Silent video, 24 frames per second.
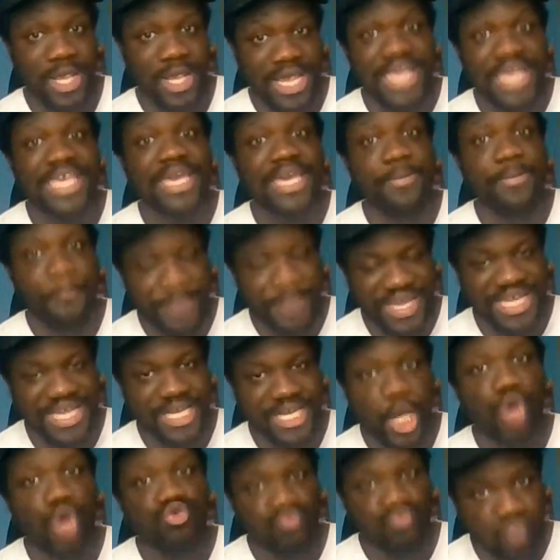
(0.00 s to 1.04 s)
he can
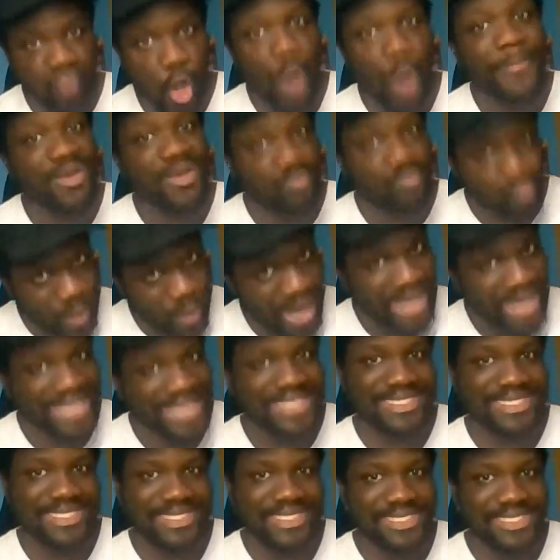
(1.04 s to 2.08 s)
beat Roman
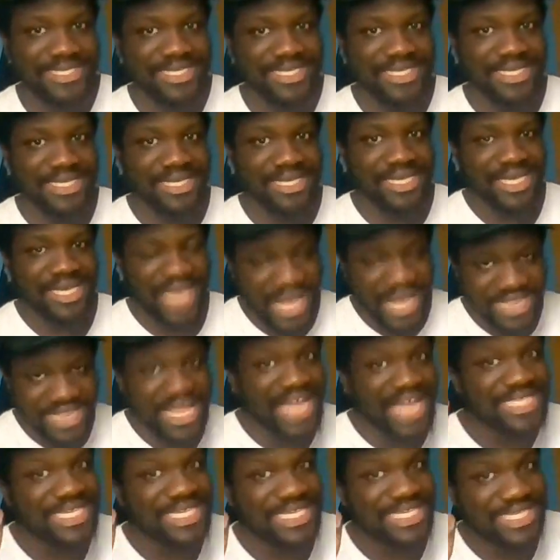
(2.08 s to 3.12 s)
Reigns. And
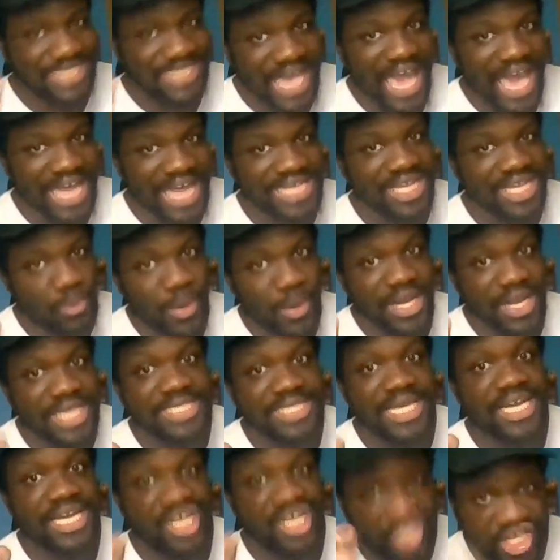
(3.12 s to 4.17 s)
that's exactly what he's
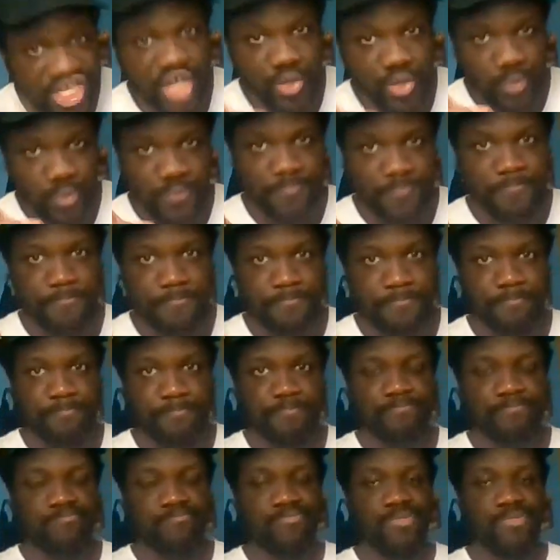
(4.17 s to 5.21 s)
going to do.
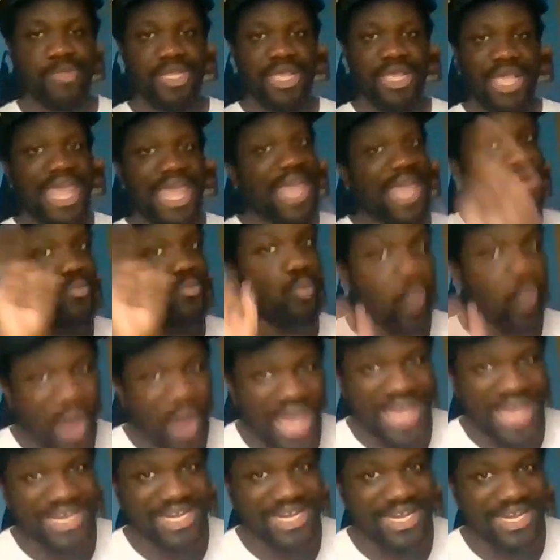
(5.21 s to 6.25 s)
And
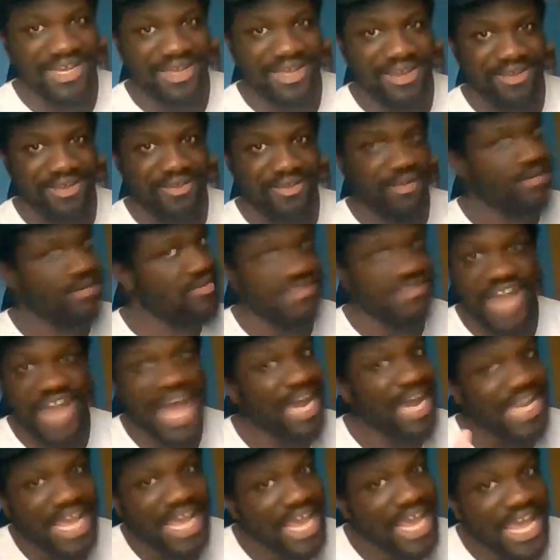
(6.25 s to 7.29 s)
when,
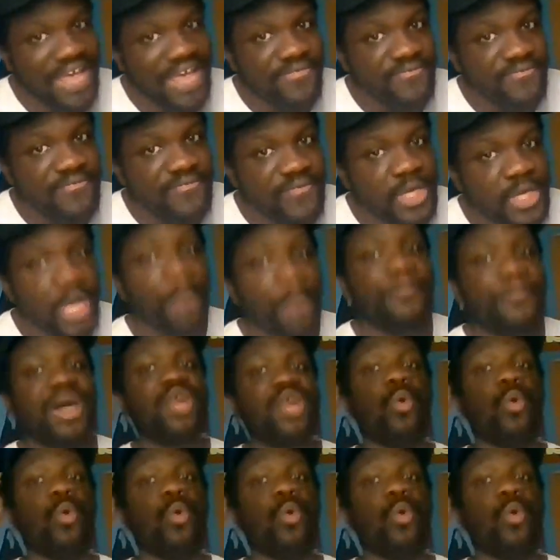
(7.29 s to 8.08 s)
not if, but